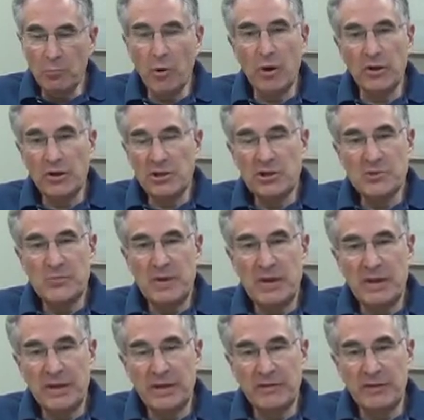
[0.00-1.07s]
Broadly
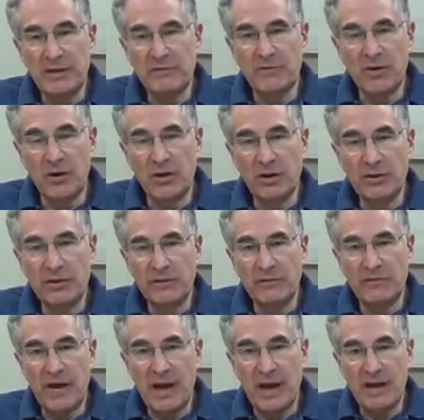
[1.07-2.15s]
speaking, they fall into
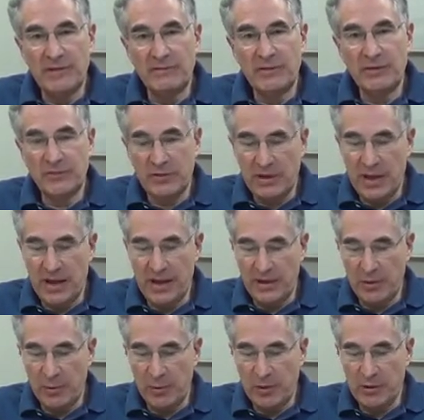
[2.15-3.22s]
5 different
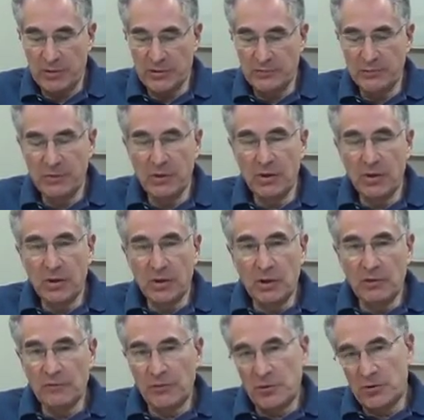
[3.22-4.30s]
categories.
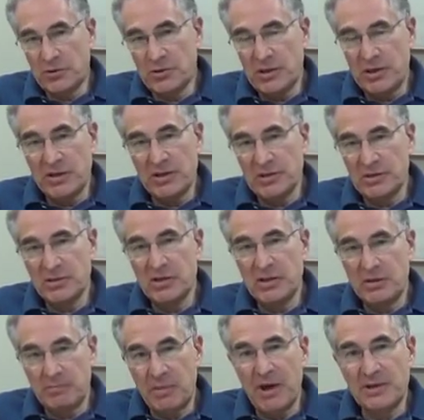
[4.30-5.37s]
First is
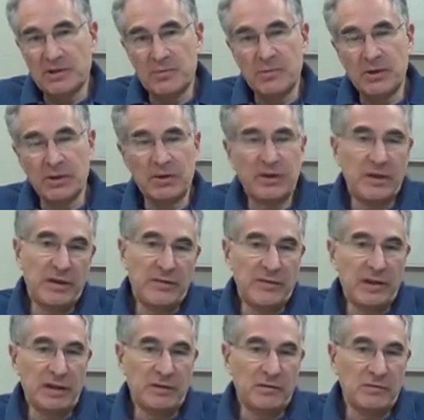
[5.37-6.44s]
the possibility
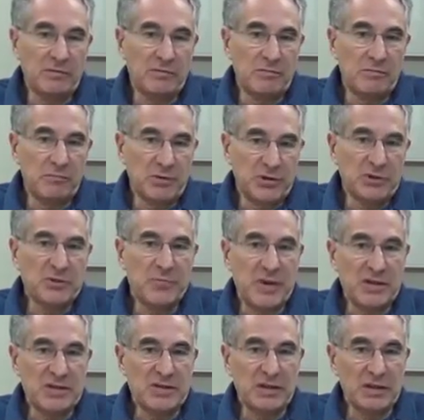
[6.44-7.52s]
that
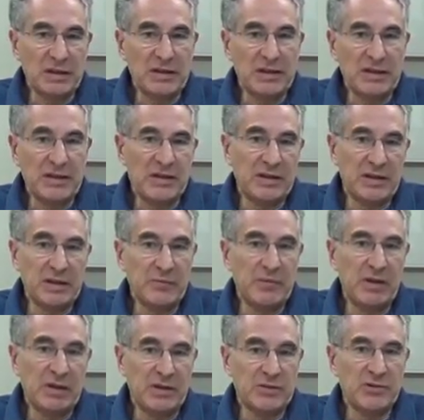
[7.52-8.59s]
participation in LinkedIn can
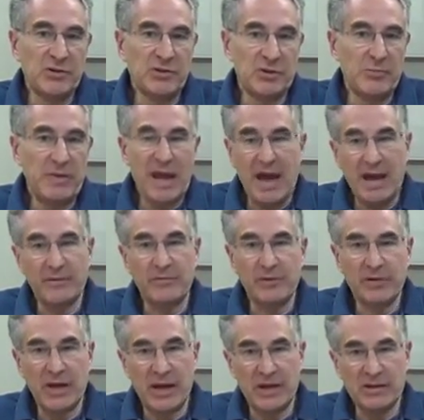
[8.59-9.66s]
be considered to be
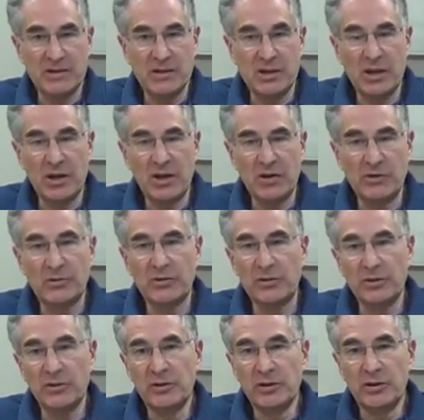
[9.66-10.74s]
advertising
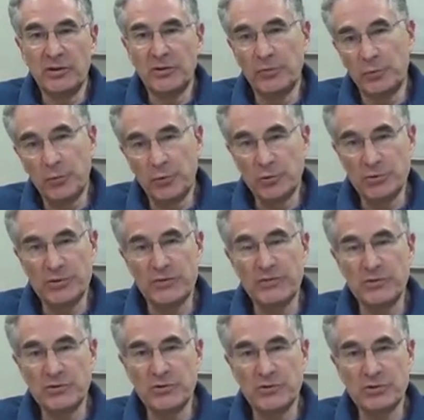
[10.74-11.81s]
under the rules of
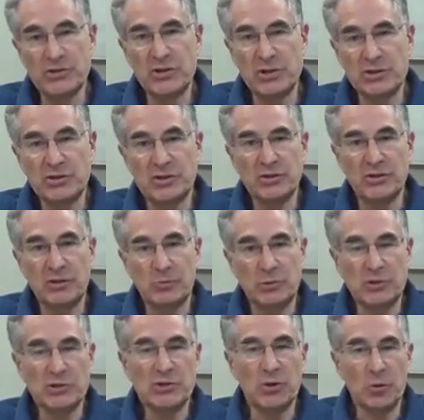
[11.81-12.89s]
the jurisdiction in
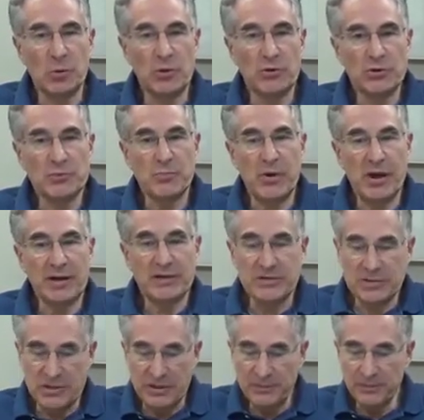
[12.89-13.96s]
which the lawyer is
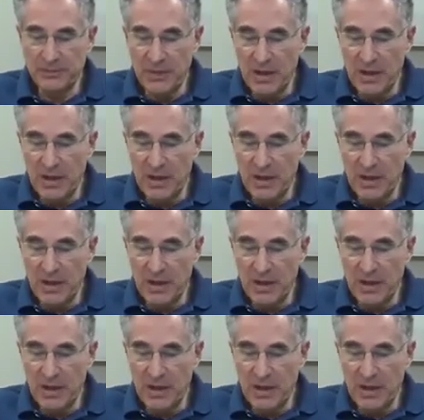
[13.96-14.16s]
practicing.